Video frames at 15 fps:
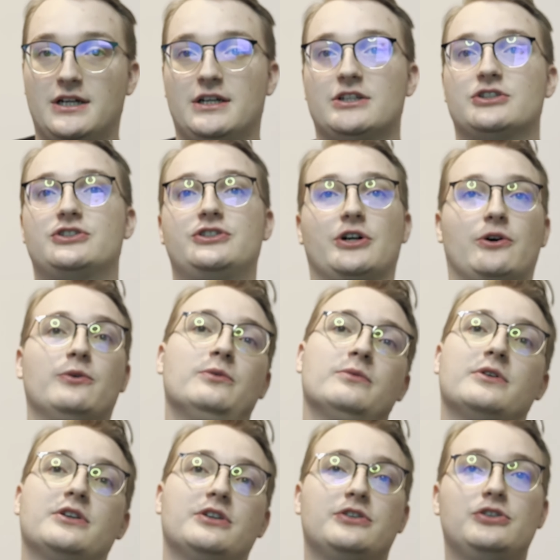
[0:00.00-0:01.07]
So
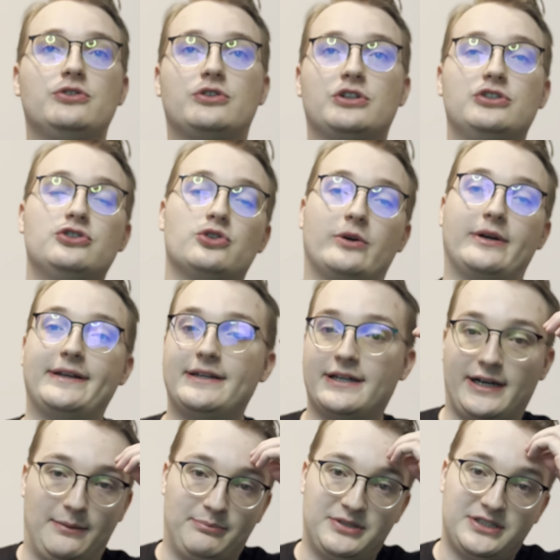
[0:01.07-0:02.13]
you can join
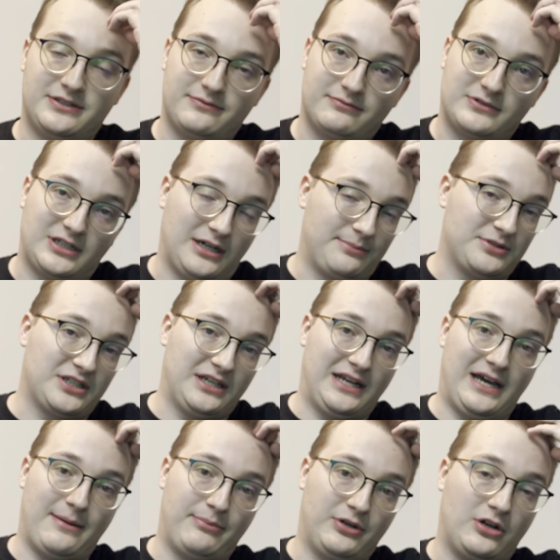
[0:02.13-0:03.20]
cups. Cups can
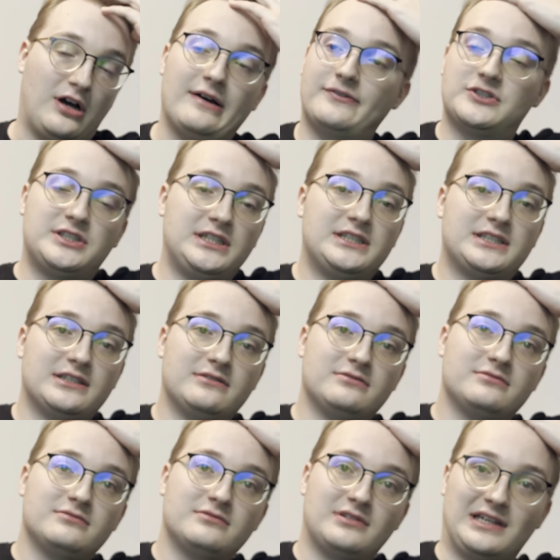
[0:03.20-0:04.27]
happen off season,
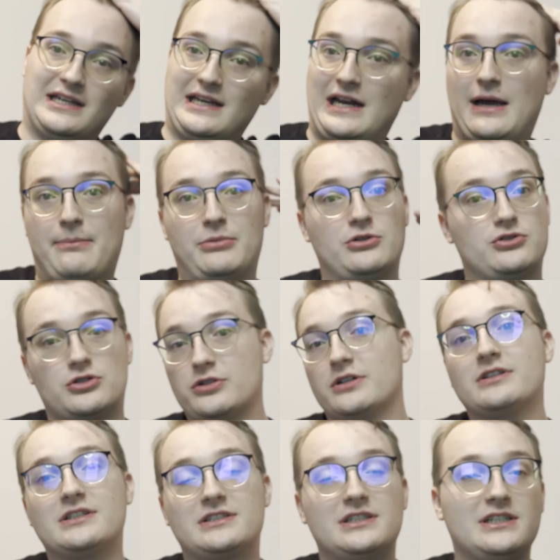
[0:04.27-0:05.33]
they can happen during
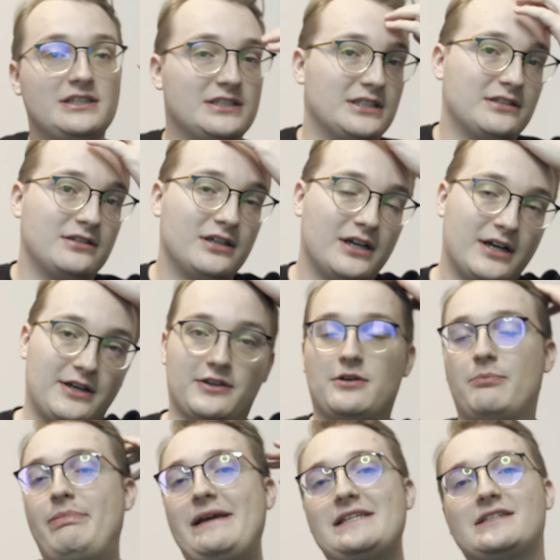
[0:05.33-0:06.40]
the season. They're
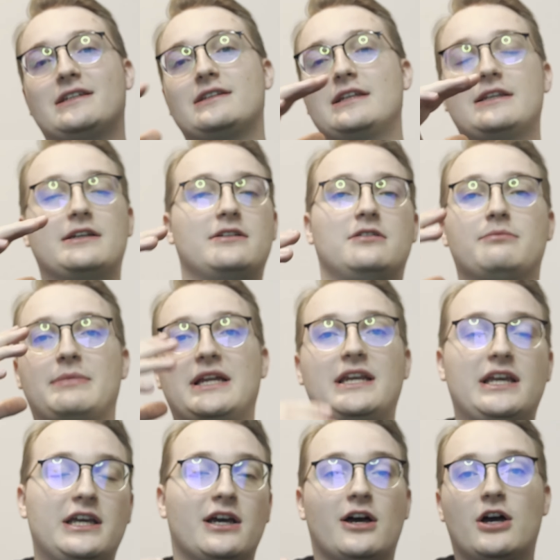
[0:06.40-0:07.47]
basically little
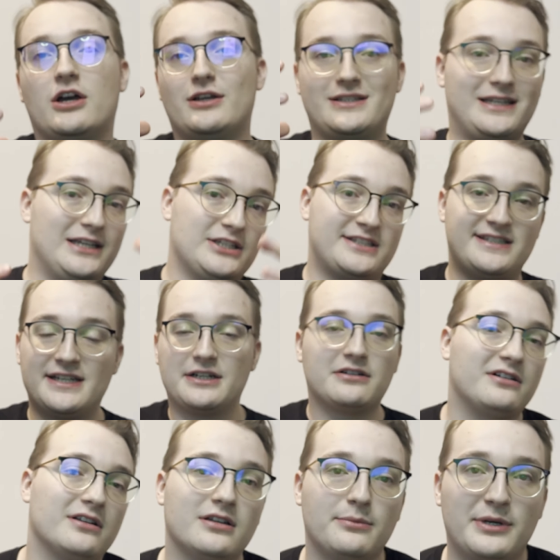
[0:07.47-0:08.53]
mini
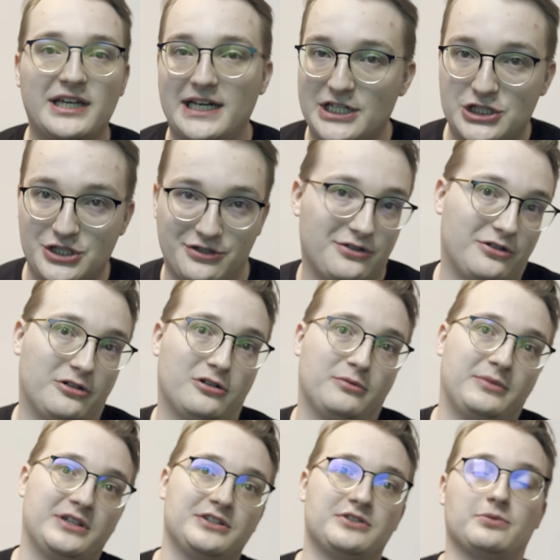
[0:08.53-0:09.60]
single elimination
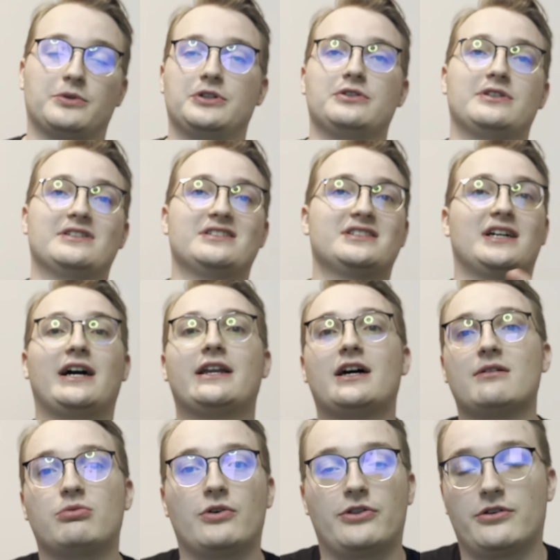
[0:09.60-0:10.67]
tournaments where you can sign
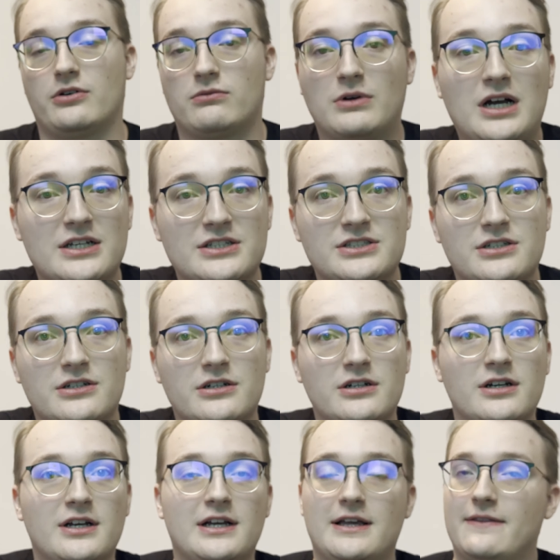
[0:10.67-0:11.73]
up with your
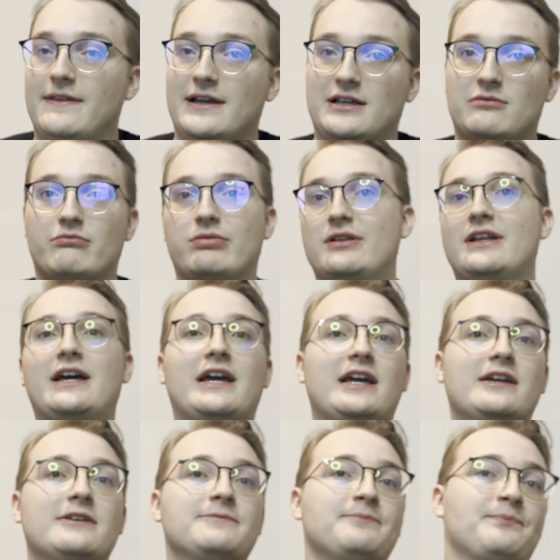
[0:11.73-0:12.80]
roster, they can
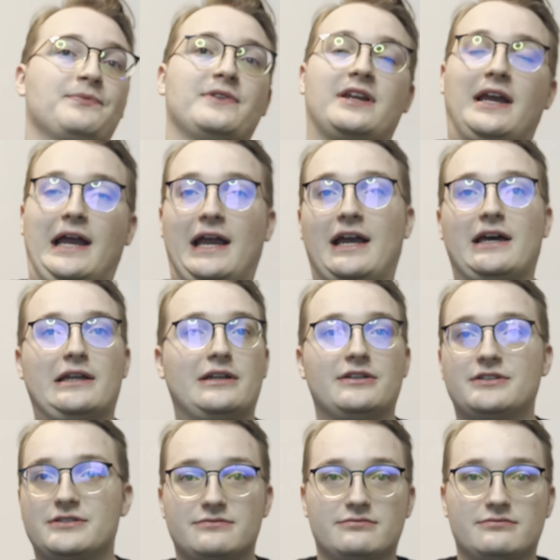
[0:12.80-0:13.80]
play, and